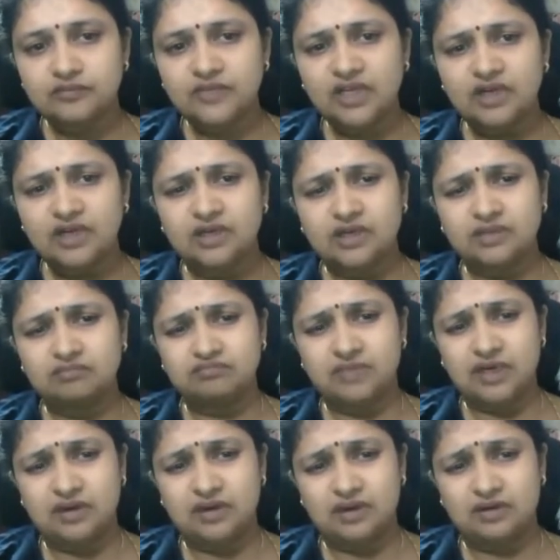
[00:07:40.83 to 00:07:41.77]

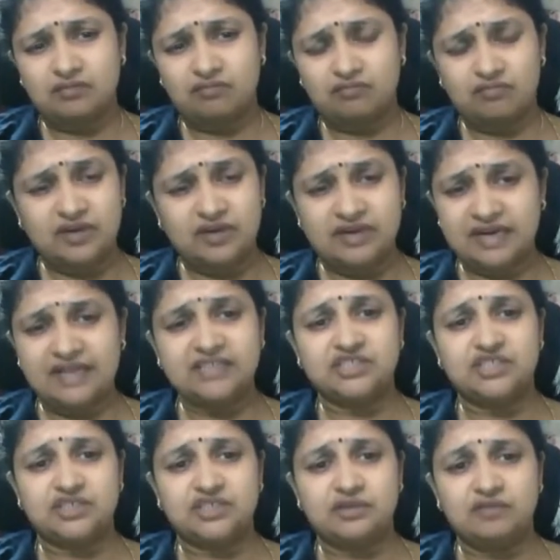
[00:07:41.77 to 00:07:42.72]
a
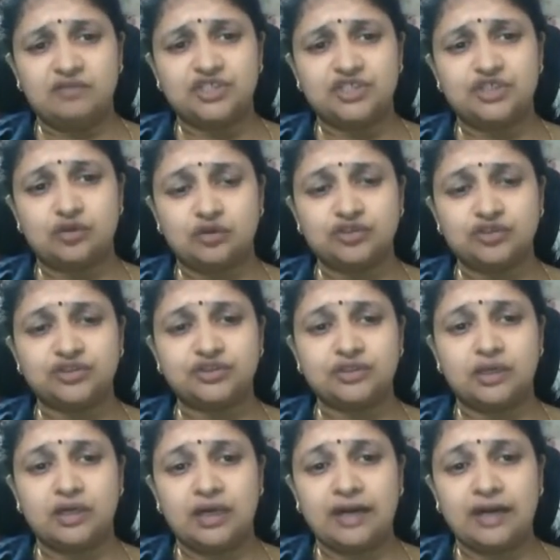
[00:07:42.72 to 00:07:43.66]
range which
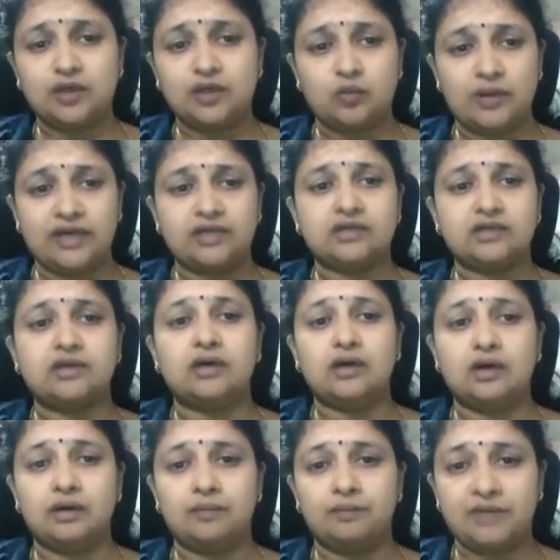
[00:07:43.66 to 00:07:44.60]
shows adequate
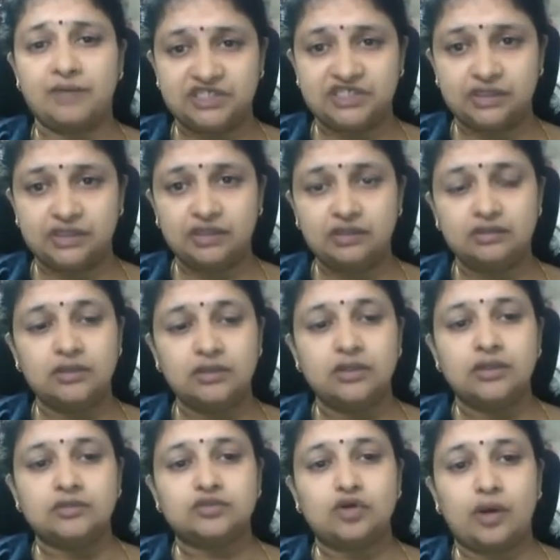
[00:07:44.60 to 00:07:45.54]
pressure.
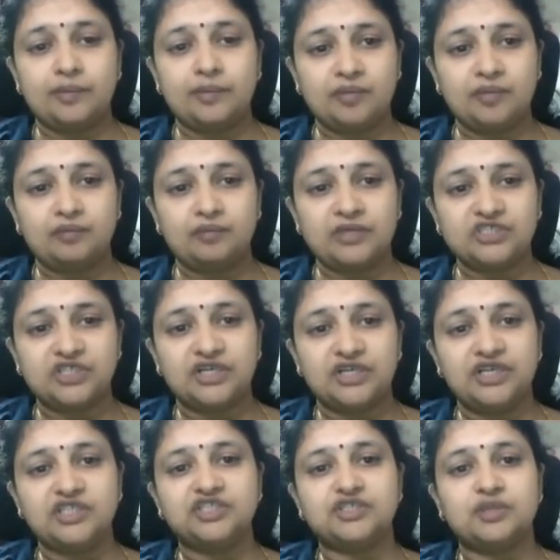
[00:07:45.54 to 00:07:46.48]
So optimum
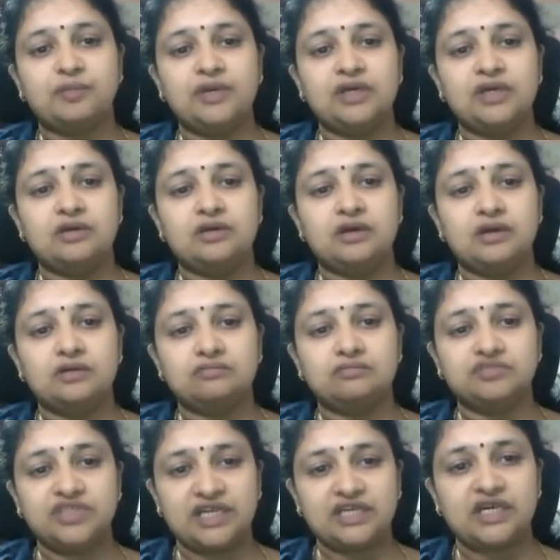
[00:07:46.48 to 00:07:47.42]
pressure needs to be
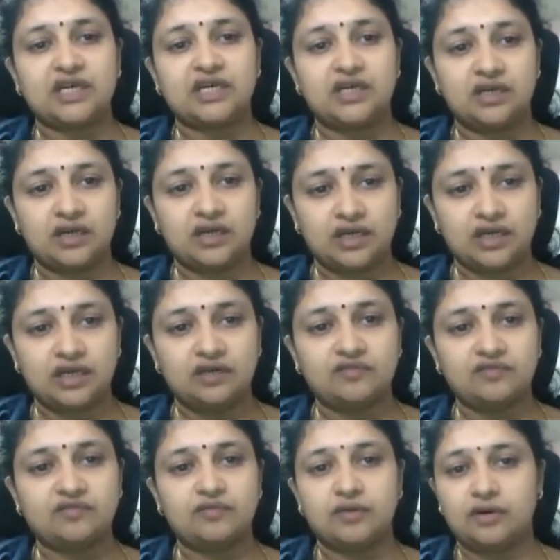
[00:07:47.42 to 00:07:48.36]
checked again and again.
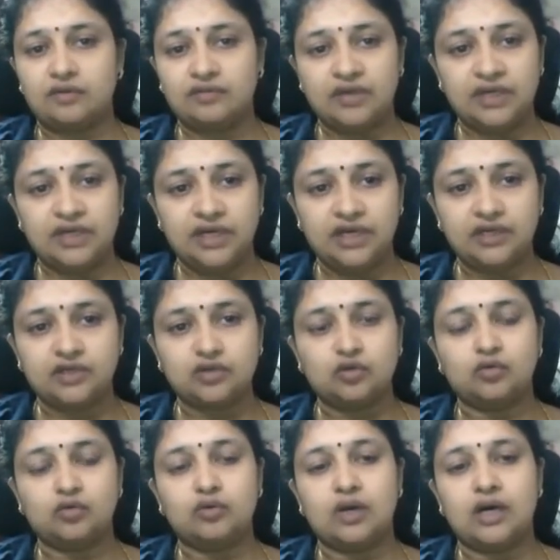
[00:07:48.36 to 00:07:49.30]
If we need
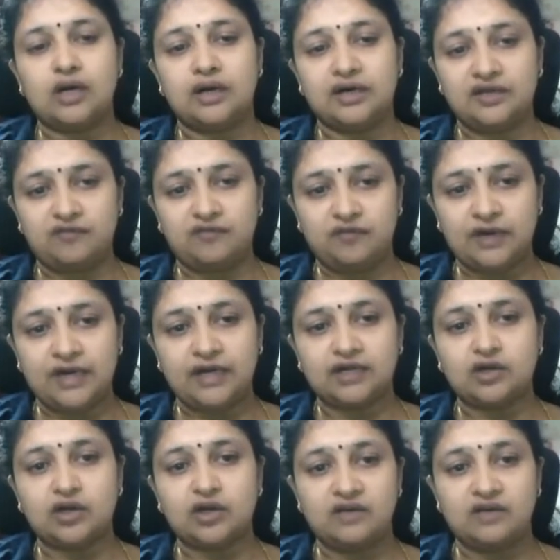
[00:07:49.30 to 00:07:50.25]
to
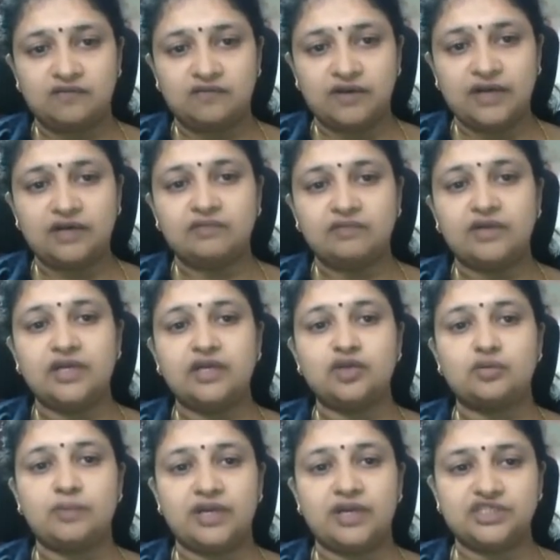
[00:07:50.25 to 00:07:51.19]
deflate or inflate, we
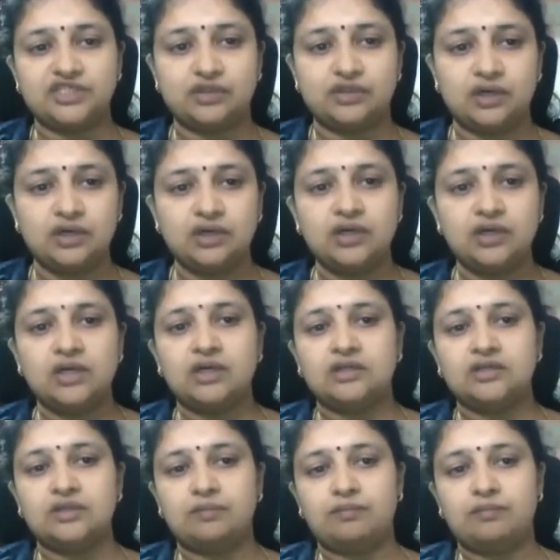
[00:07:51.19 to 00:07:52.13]
need to make sure
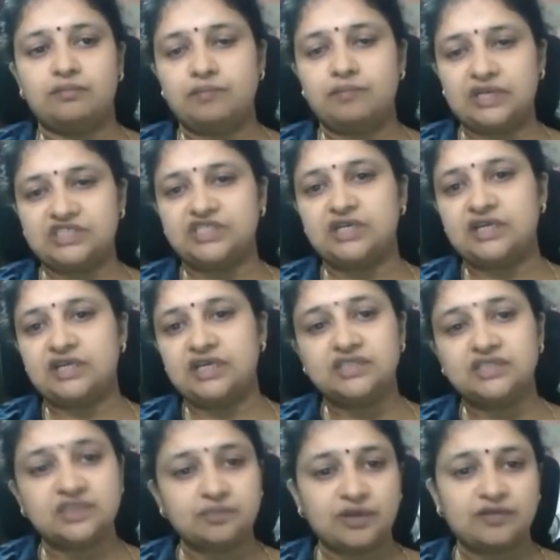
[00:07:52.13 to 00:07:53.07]
the pressure
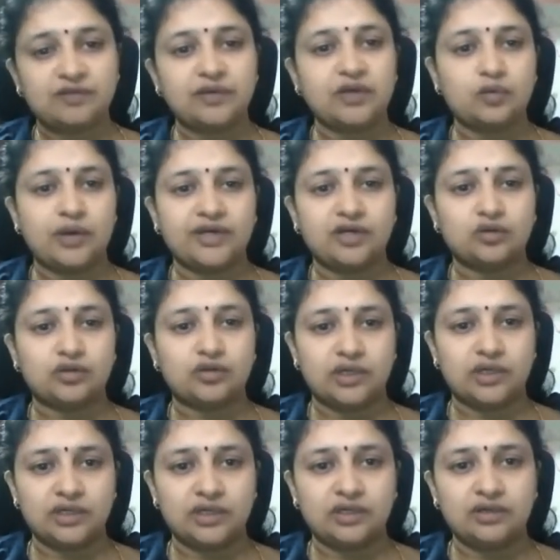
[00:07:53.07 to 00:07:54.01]
range is between 20 to
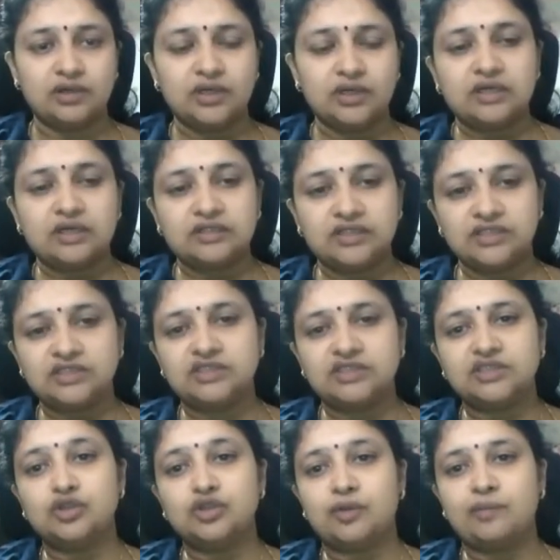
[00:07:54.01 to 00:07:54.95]
30.
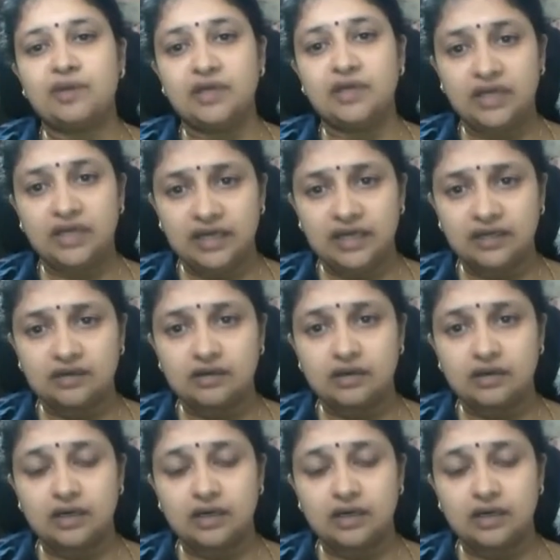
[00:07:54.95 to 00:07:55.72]
This should be